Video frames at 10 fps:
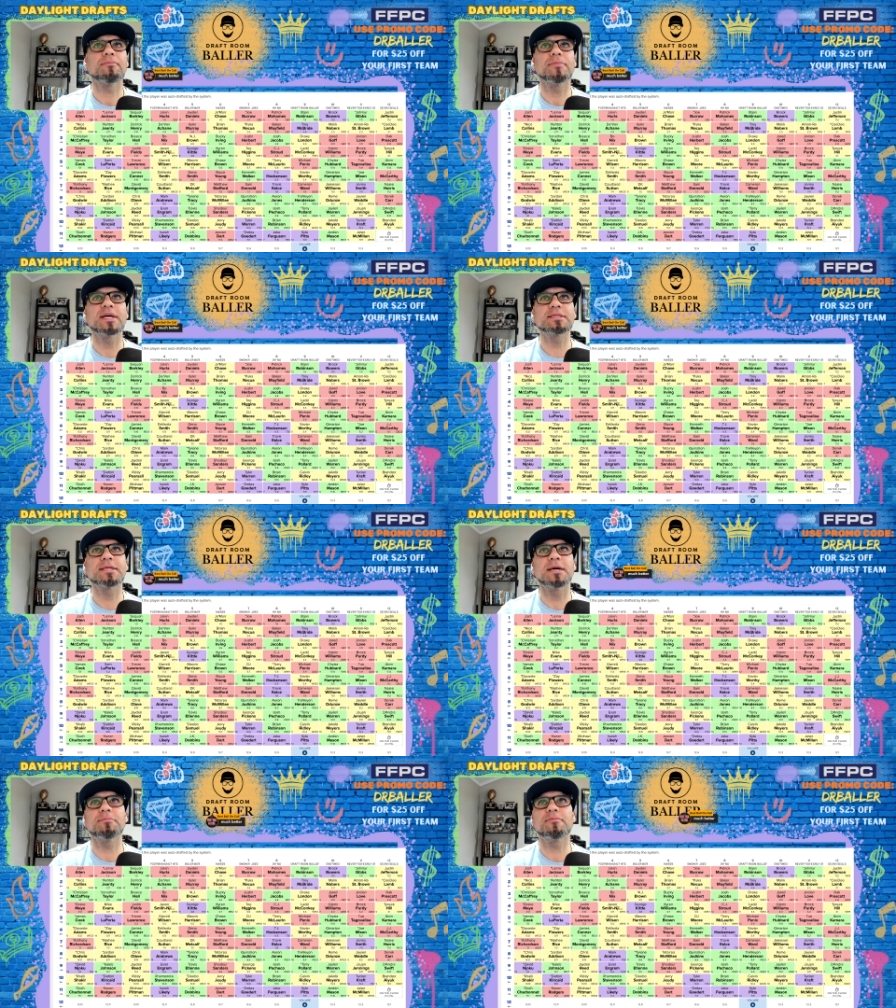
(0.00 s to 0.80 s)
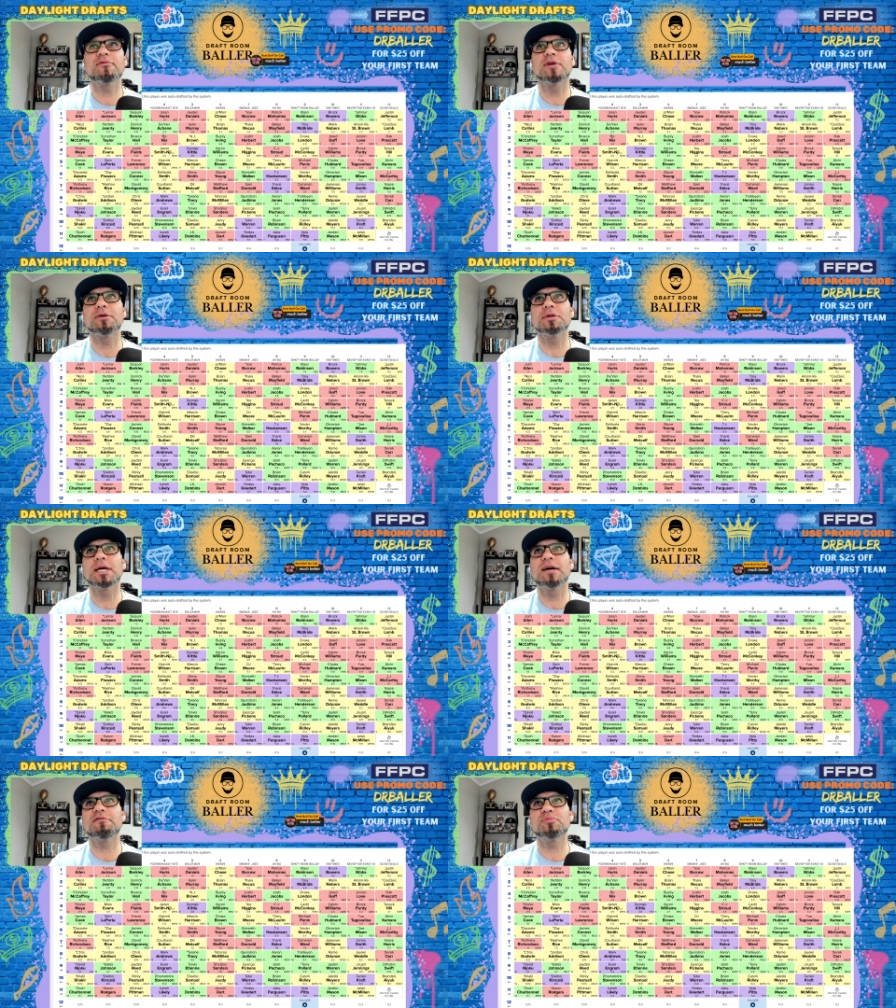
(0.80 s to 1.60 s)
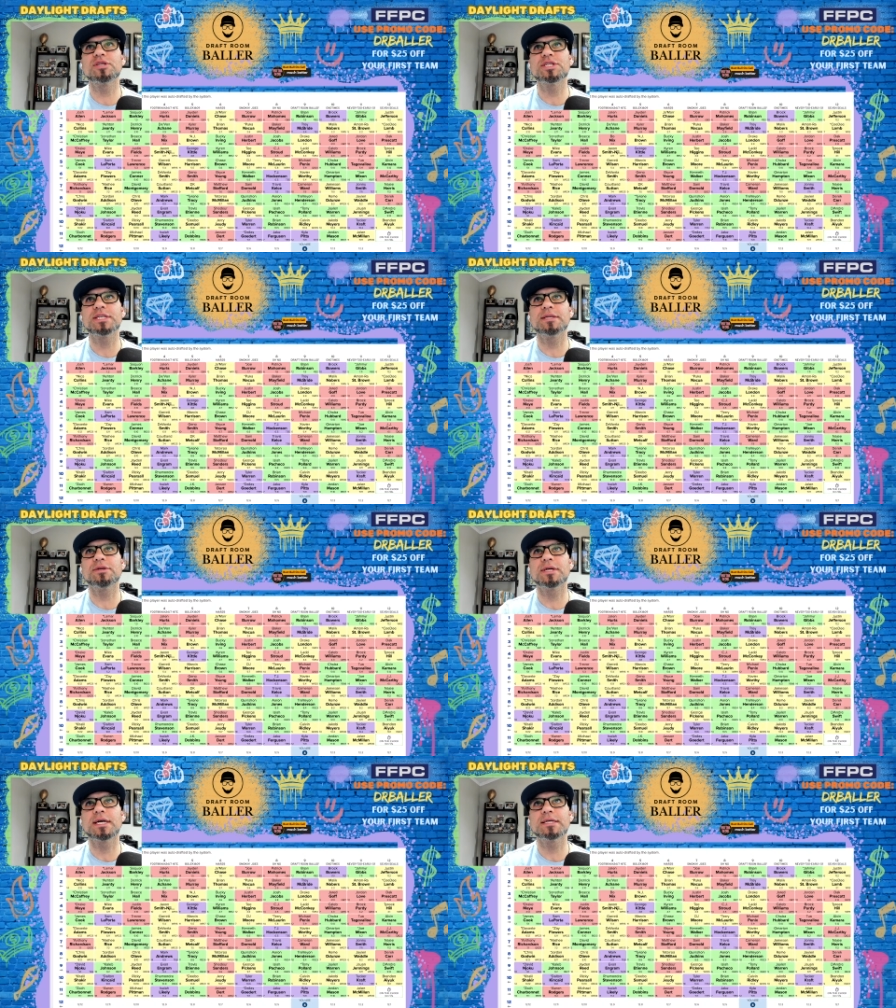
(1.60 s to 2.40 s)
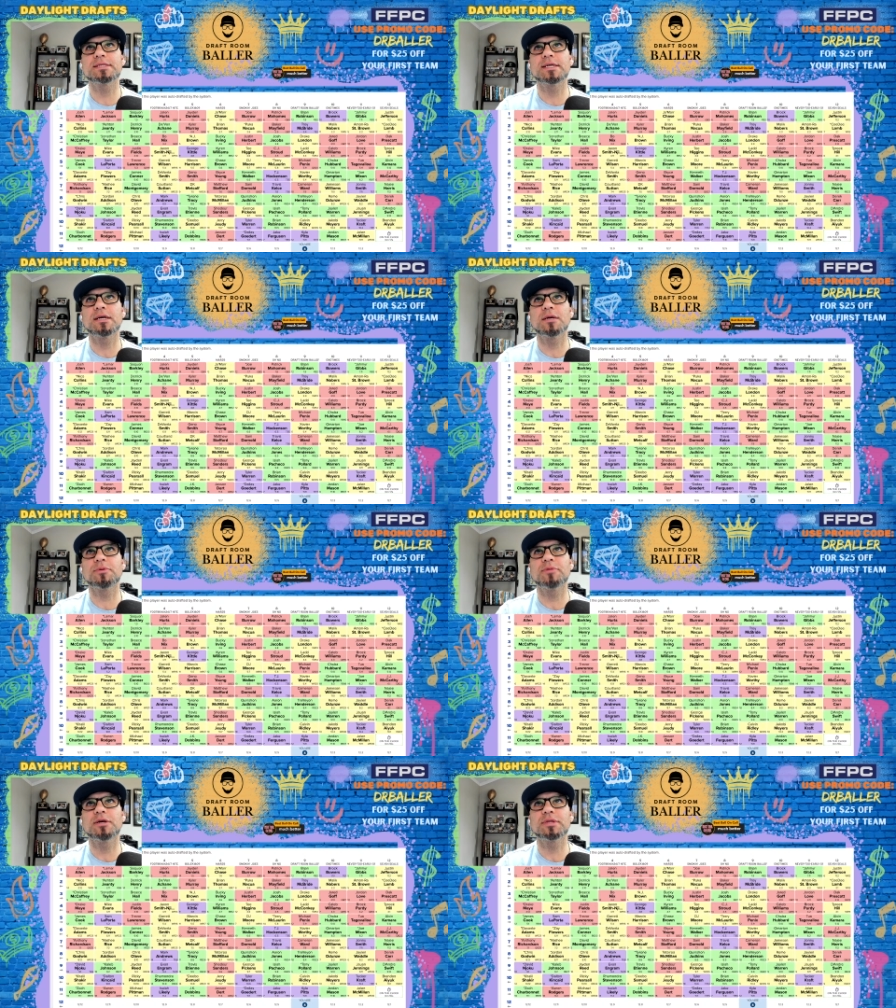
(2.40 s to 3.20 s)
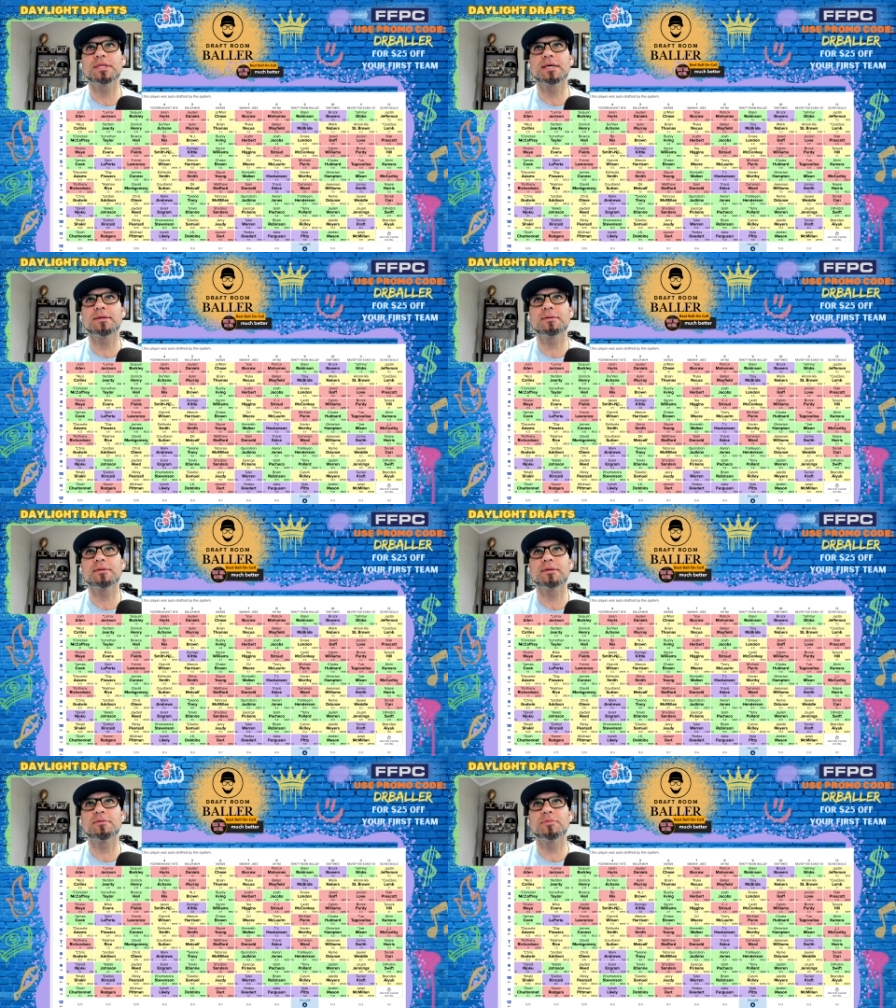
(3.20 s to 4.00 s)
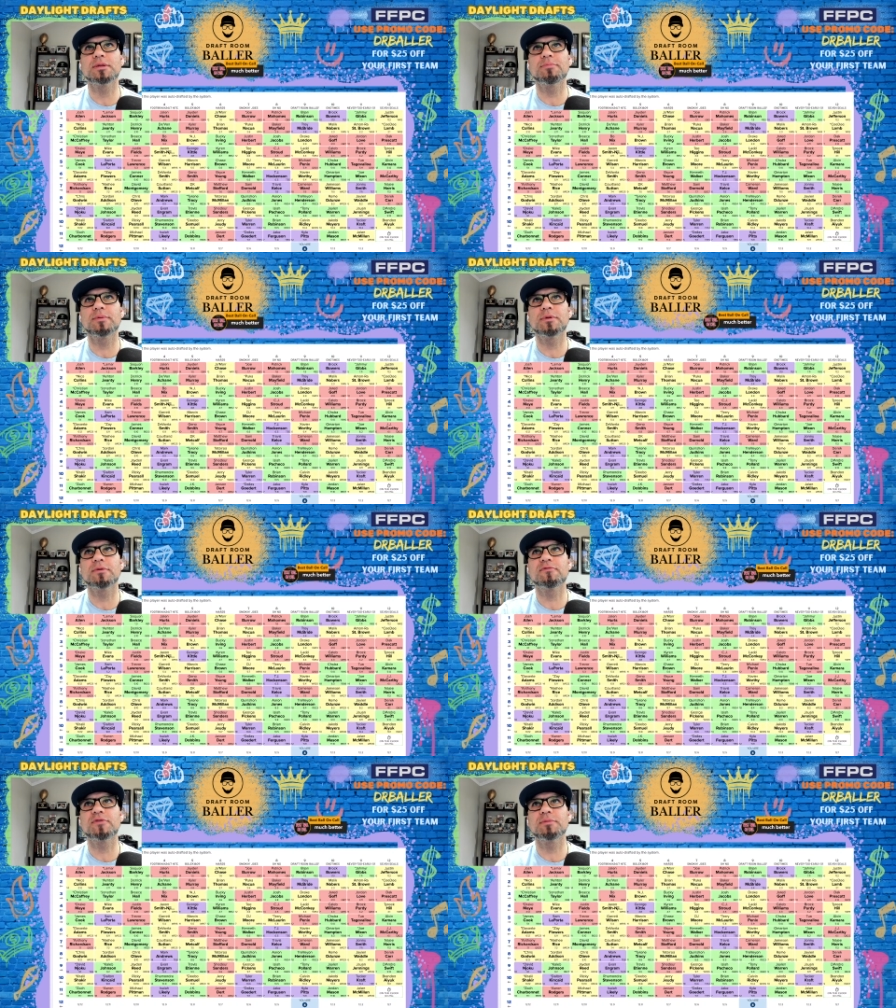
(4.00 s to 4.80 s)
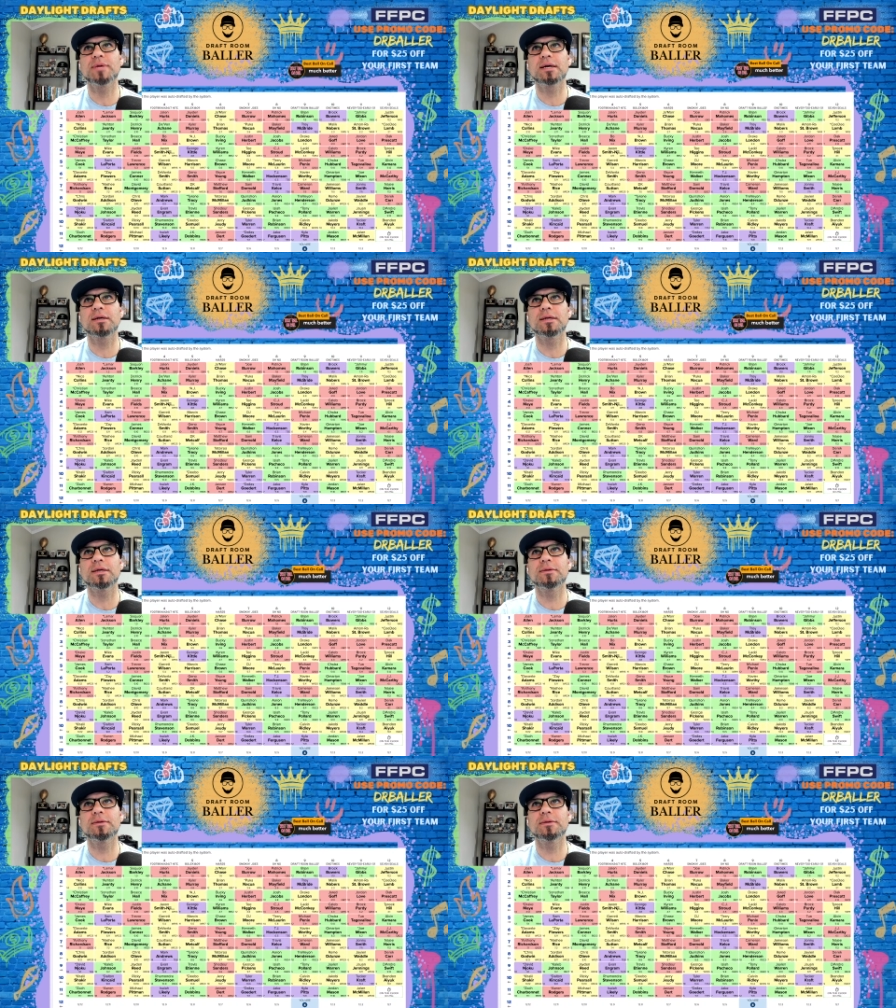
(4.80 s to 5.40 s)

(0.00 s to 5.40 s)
next time before I go live. Appreciate you guys helping me out with that, giving me the feedback on it.